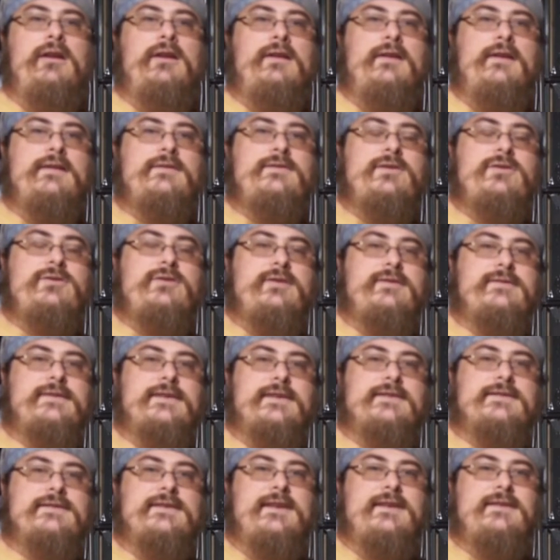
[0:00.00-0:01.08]
This is used
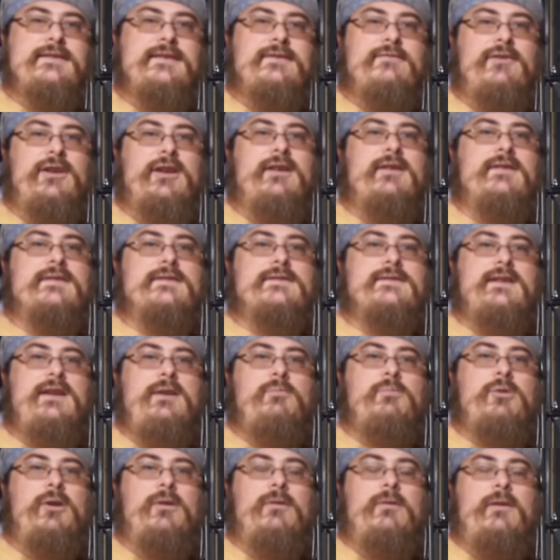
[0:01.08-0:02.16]
extensively in the C
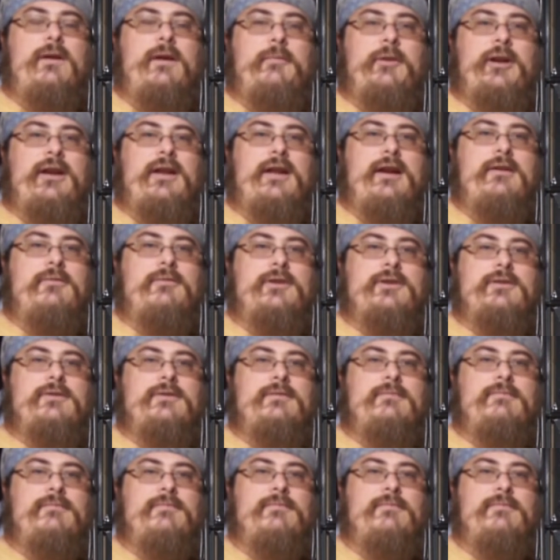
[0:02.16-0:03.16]
programming language.